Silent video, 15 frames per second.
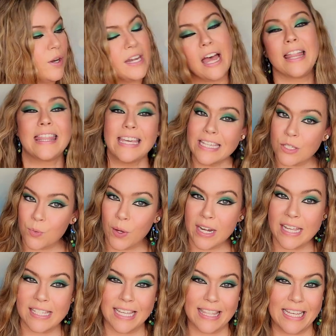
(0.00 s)
now this one
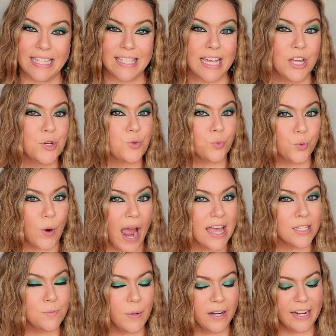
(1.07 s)
is in the scent
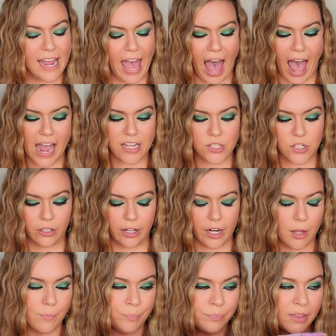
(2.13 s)
raspberry ice
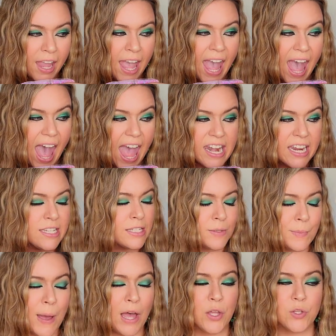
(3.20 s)
cream, and it
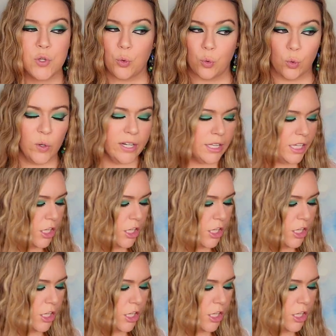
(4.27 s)
smells really